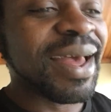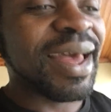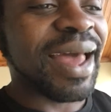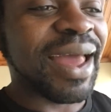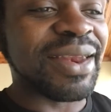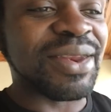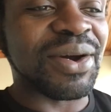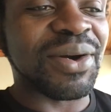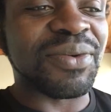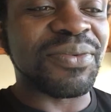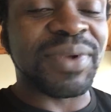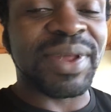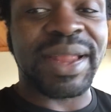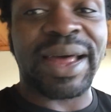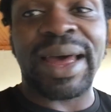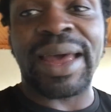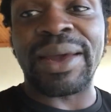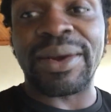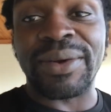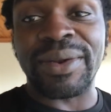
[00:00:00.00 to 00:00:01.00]
and don't
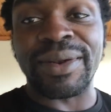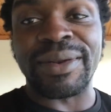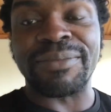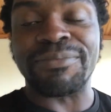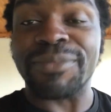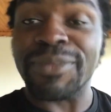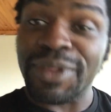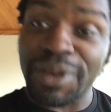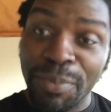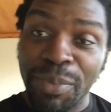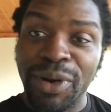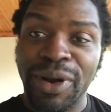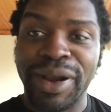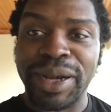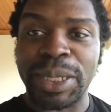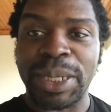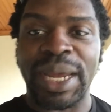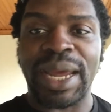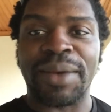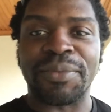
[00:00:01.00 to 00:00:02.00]
rely on
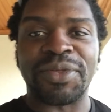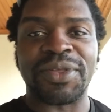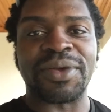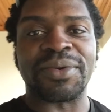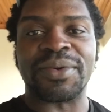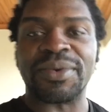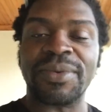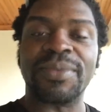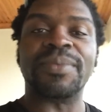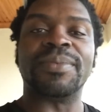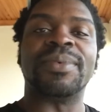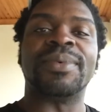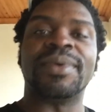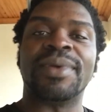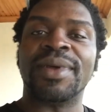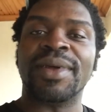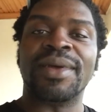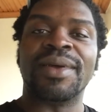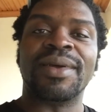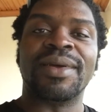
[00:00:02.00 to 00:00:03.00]
LeBron James to
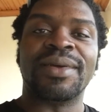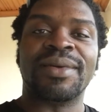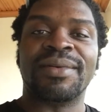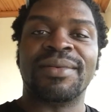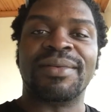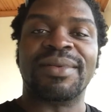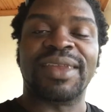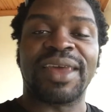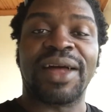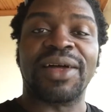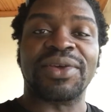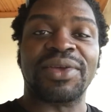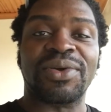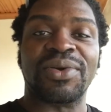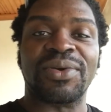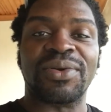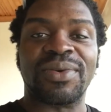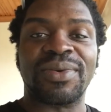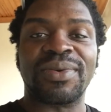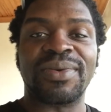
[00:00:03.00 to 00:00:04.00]
tell
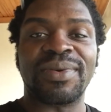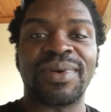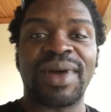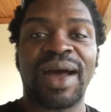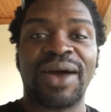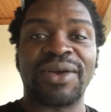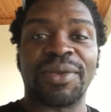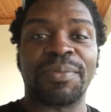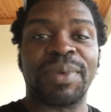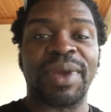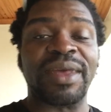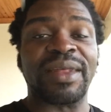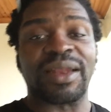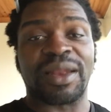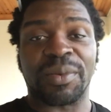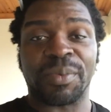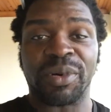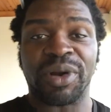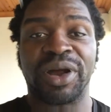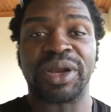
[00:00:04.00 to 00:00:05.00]
you how to be the
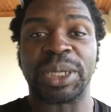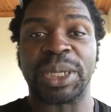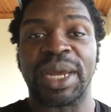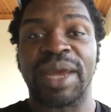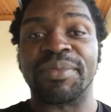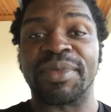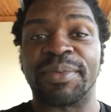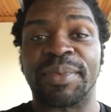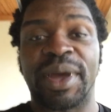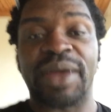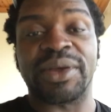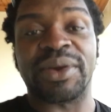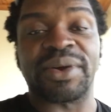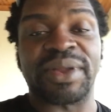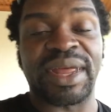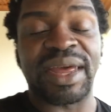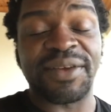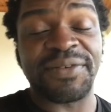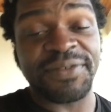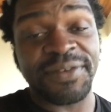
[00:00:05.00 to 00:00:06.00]
LeBron James about
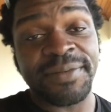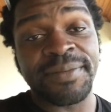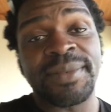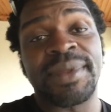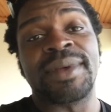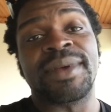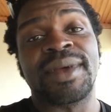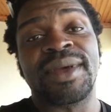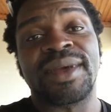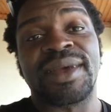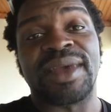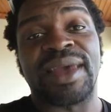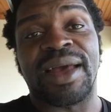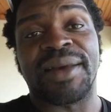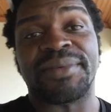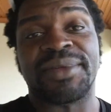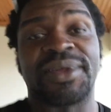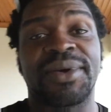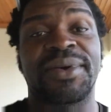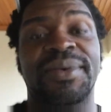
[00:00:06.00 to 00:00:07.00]
your life.
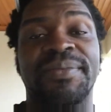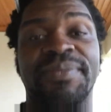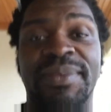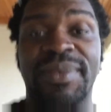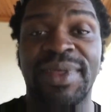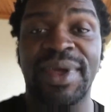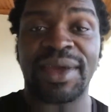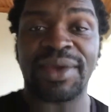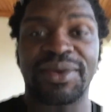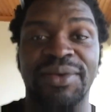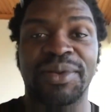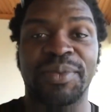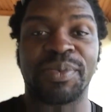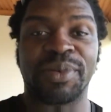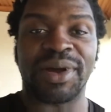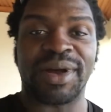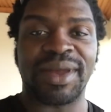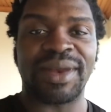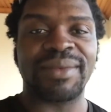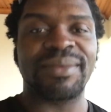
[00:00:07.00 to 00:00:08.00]
Yeah, so thank you,
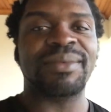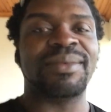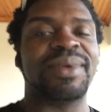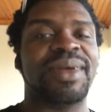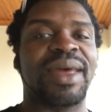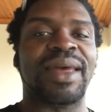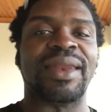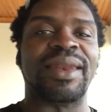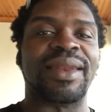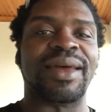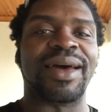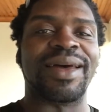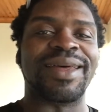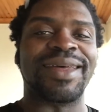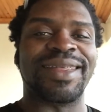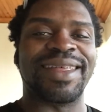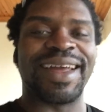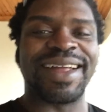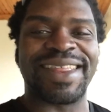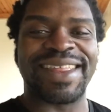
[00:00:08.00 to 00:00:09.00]
LeBron, and
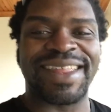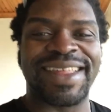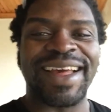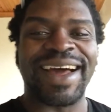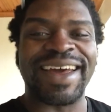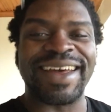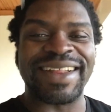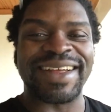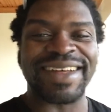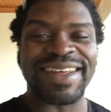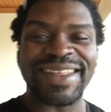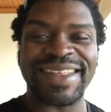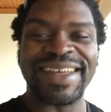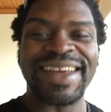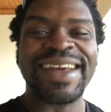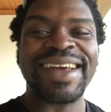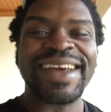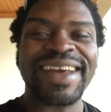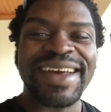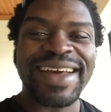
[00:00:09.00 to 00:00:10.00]
that's Silas.
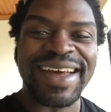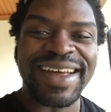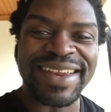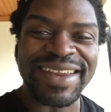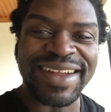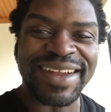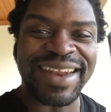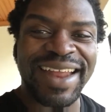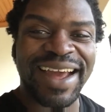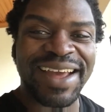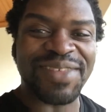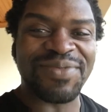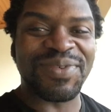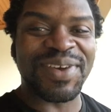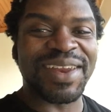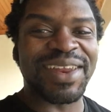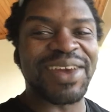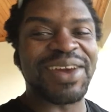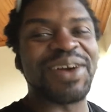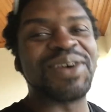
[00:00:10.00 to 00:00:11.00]
Until next
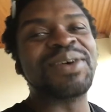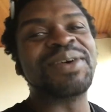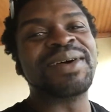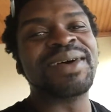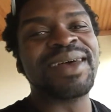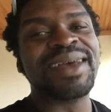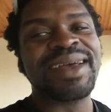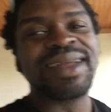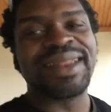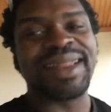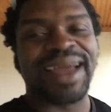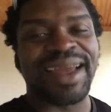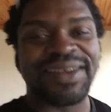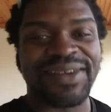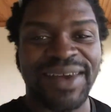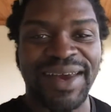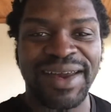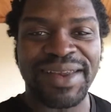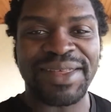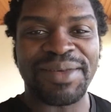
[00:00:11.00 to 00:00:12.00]
video, like,
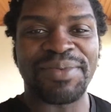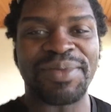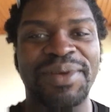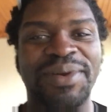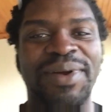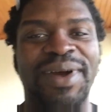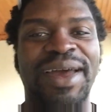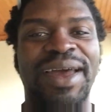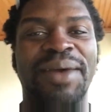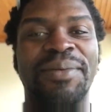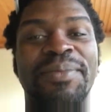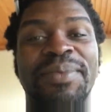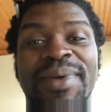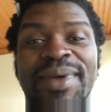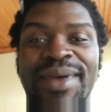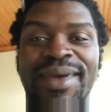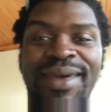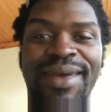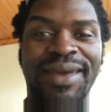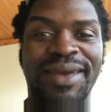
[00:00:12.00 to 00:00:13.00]
share, and subscribe.
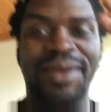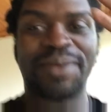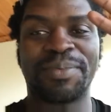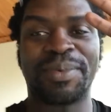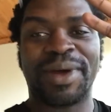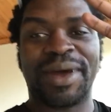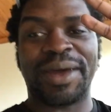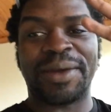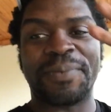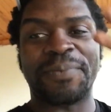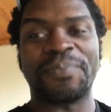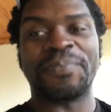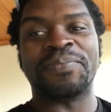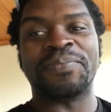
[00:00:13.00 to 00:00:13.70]
Goodbye.